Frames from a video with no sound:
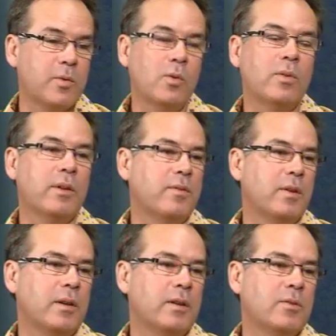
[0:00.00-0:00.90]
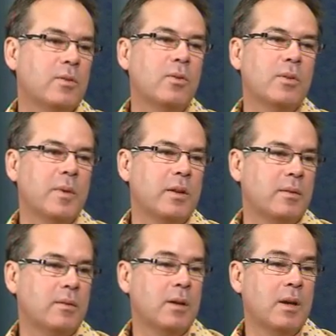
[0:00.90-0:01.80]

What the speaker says: all their fillings, all the metal,